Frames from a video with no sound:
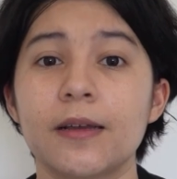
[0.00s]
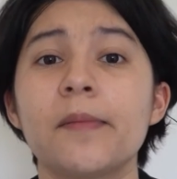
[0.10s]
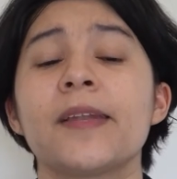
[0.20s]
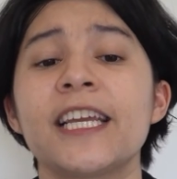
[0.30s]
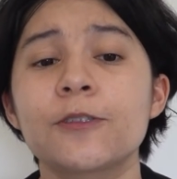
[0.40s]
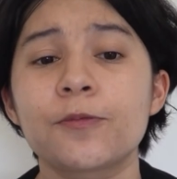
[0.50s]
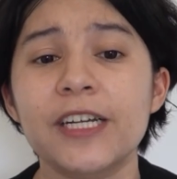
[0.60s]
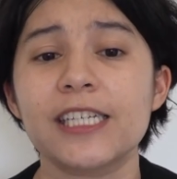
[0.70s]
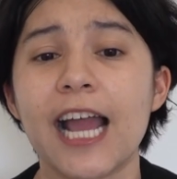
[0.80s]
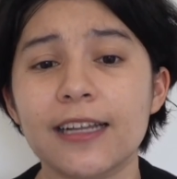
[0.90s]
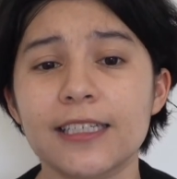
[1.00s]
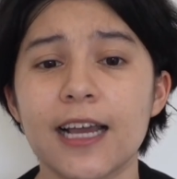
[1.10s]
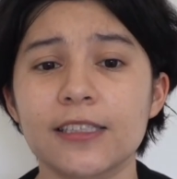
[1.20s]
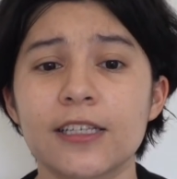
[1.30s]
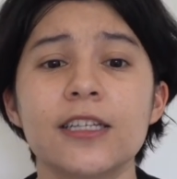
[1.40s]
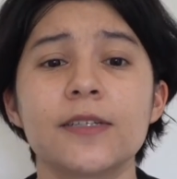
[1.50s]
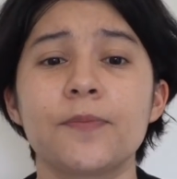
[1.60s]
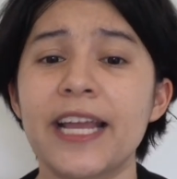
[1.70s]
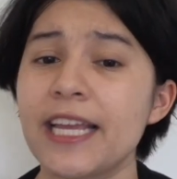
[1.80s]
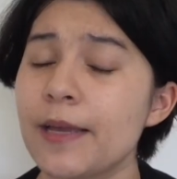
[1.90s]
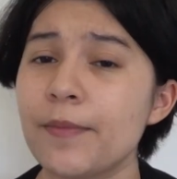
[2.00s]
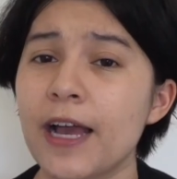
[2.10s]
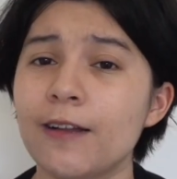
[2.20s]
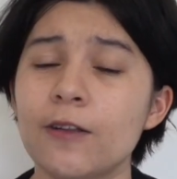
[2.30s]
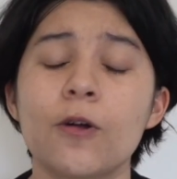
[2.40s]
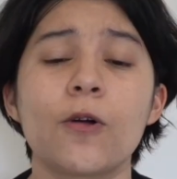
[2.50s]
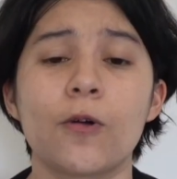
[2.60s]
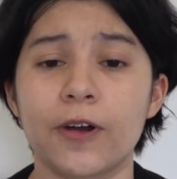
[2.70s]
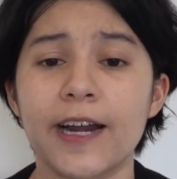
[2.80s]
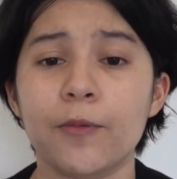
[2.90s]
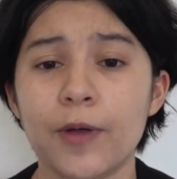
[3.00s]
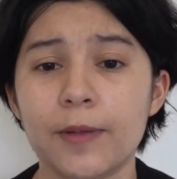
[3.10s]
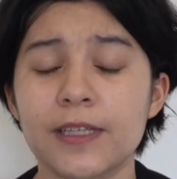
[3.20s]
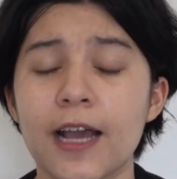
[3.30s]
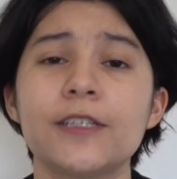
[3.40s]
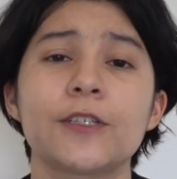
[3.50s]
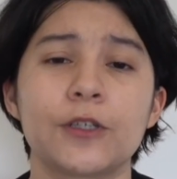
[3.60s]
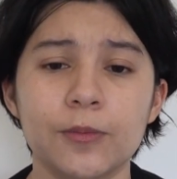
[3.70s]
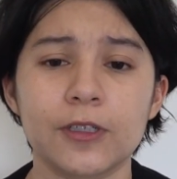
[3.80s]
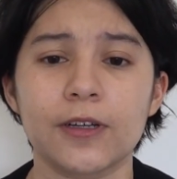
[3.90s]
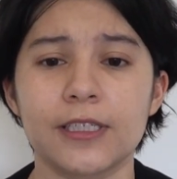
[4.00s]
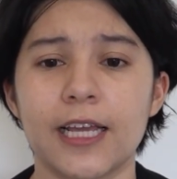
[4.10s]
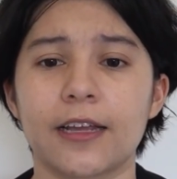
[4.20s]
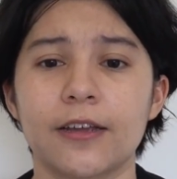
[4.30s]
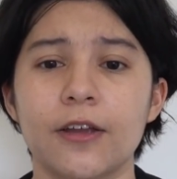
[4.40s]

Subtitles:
Please reach out to us by email or on our website tekuma.tech